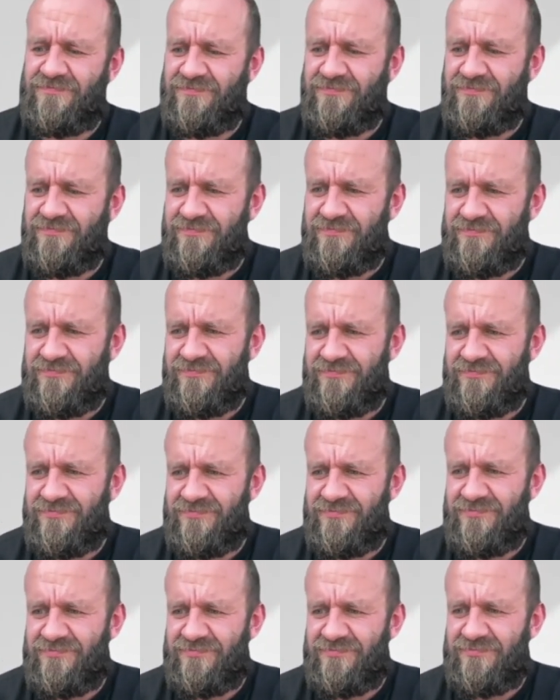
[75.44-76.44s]

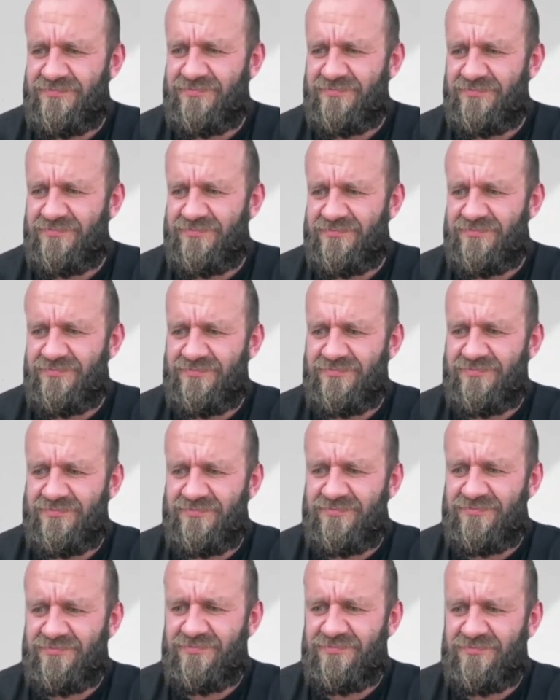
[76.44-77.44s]

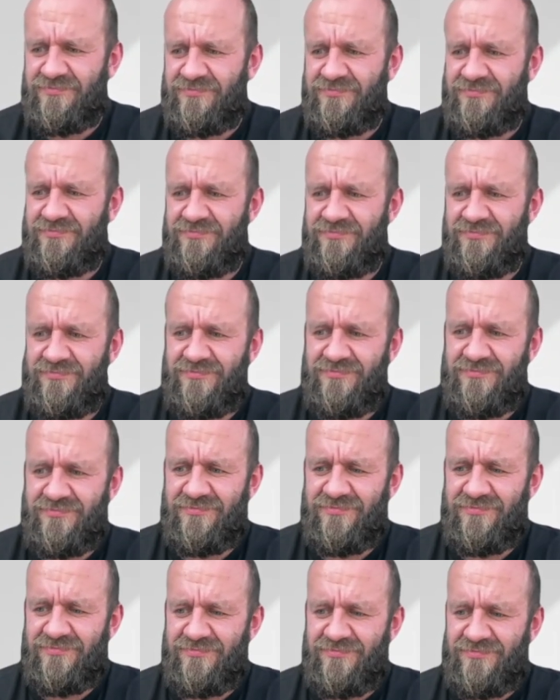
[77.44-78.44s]

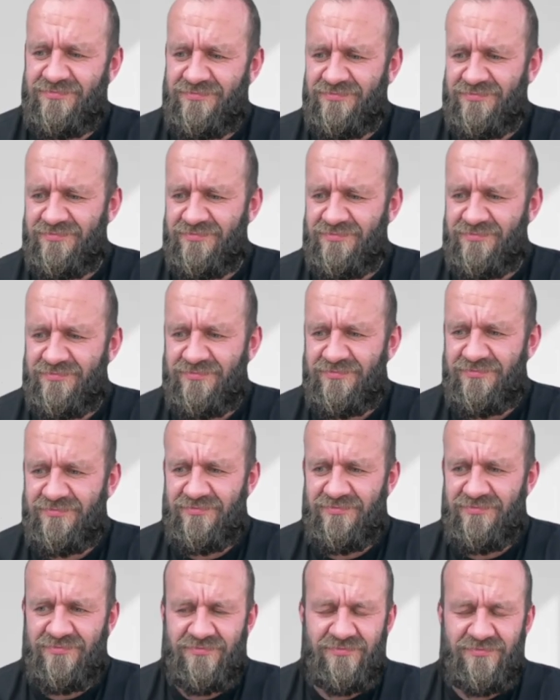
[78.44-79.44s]

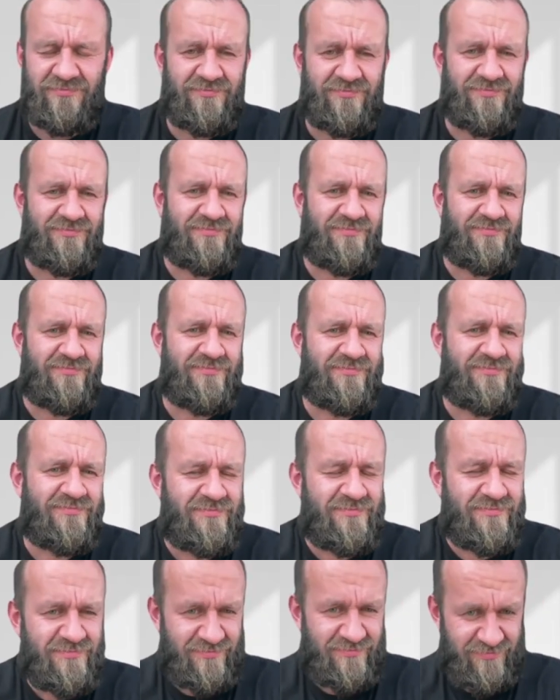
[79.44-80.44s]

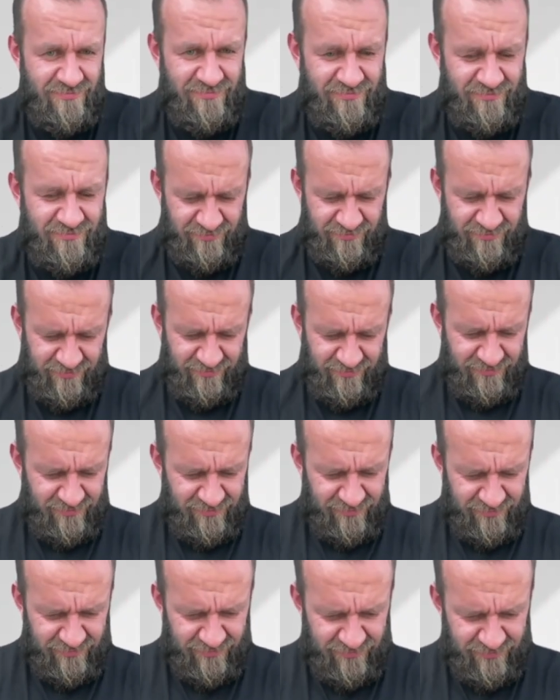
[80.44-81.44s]

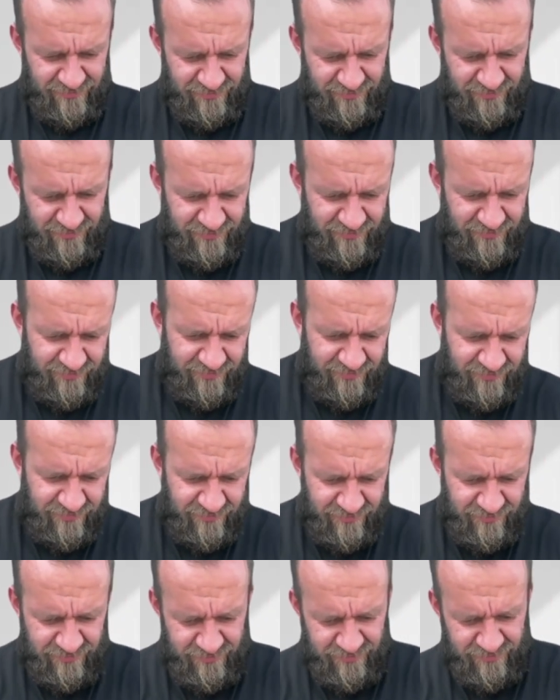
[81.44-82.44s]

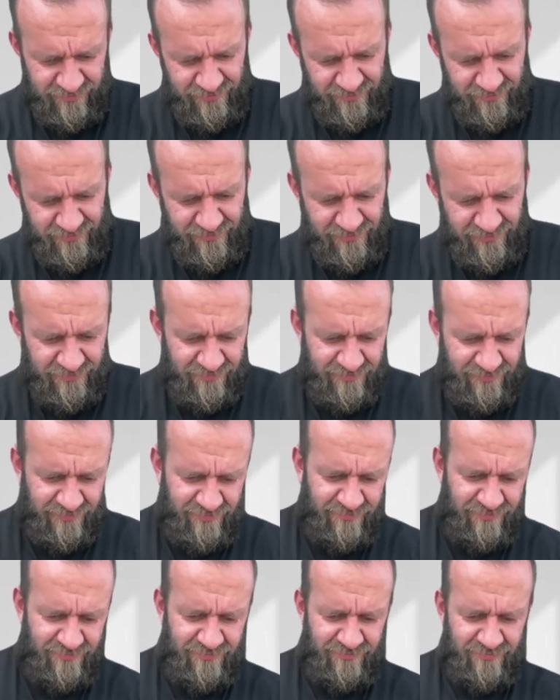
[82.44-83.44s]
[no speech]